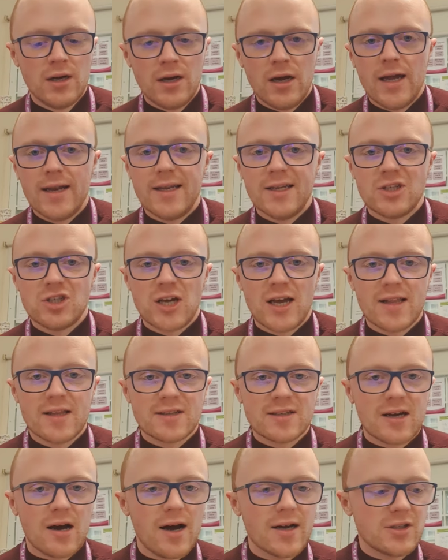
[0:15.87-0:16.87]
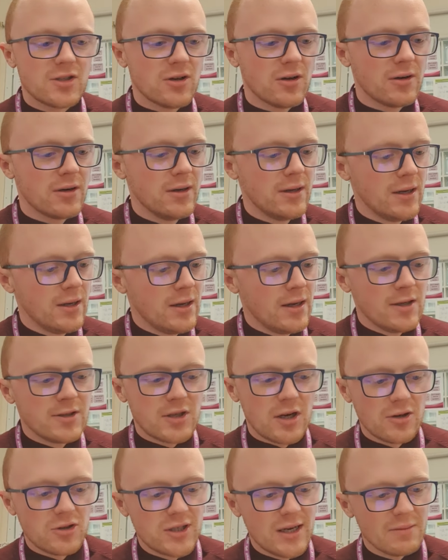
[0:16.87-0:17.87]
initiate the Skysong.
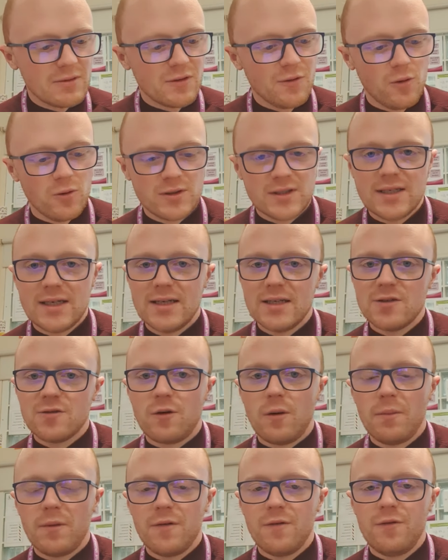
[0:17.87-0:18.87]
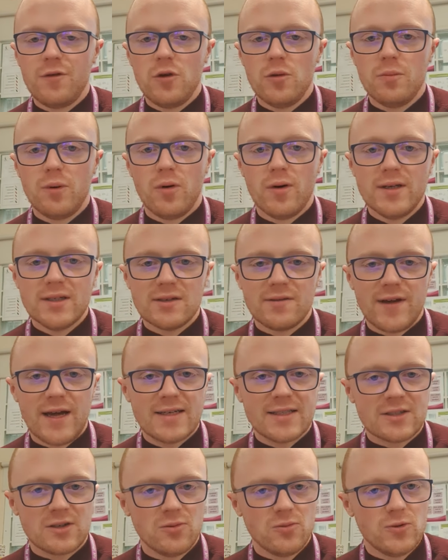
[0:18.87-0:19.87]
So chapter 14 is from the viewpoint of
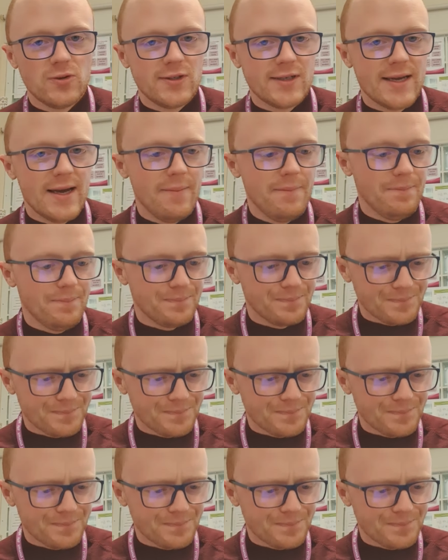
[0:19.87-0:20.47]
Esker once again.